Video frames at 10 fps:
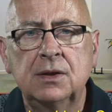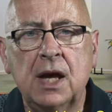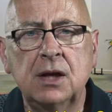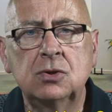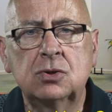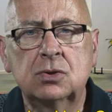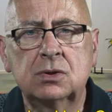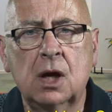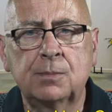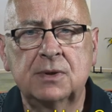then you
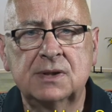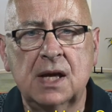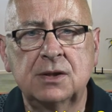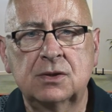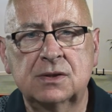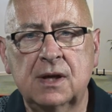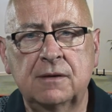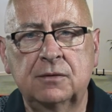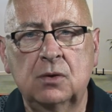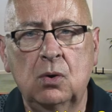should not present
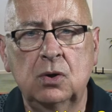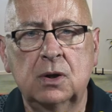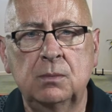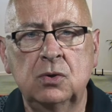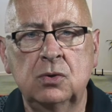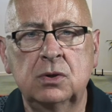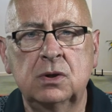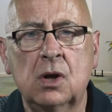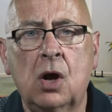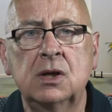yourself for Holy
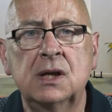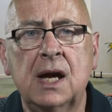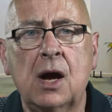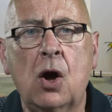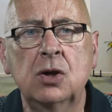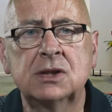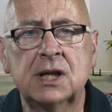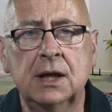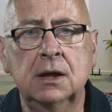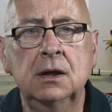Communion
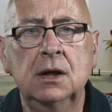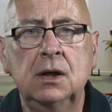until